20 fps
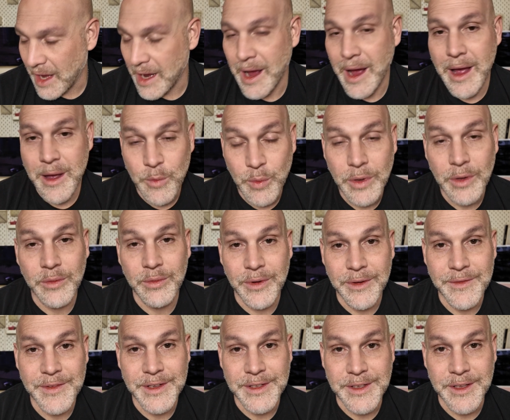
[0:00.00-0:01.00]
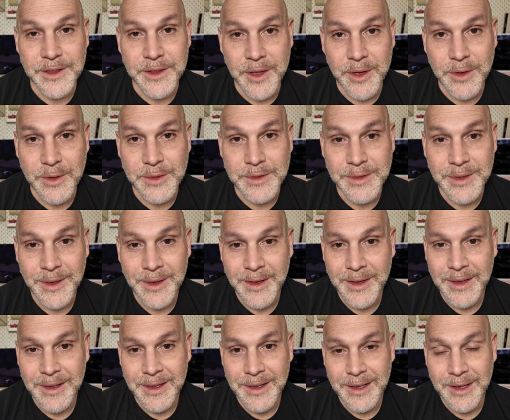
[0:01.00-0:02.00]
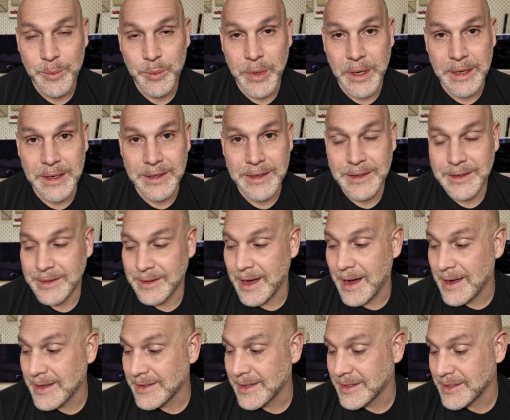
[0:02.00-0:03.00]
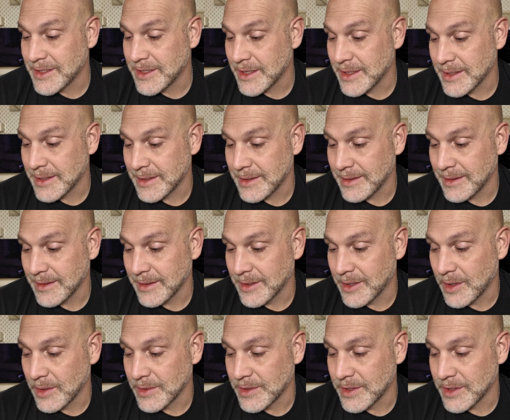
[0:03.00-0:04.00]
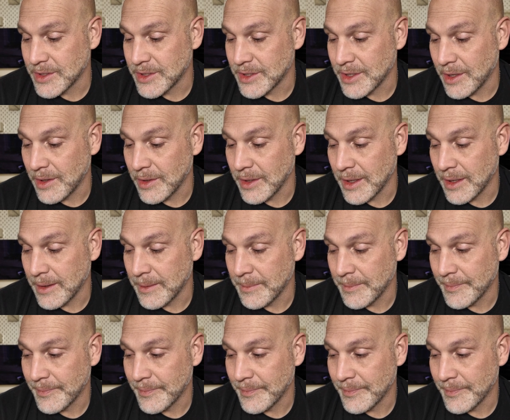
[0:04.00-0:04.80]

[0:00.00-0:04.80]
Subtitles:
I will revisit those. But guys, it just goes to show you,